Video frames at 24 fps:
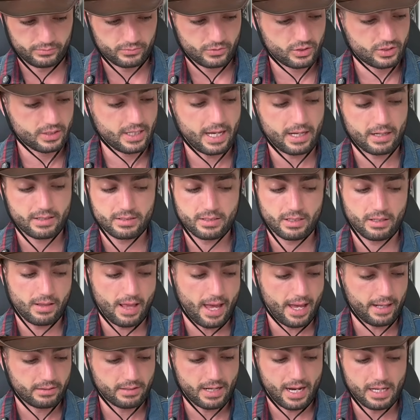Just gotta say
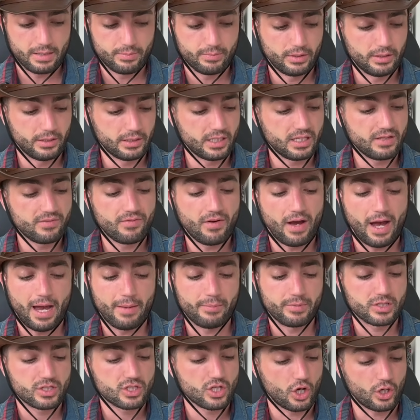that. I believe
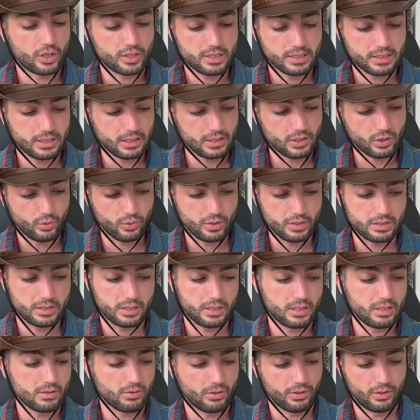I'm a starseed who is
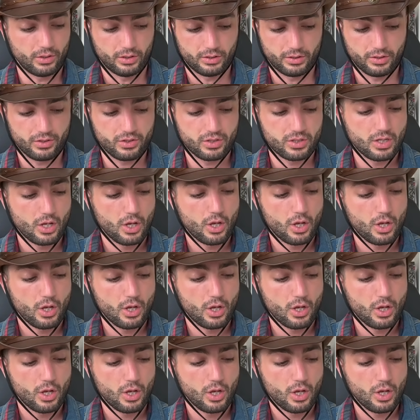here on Earth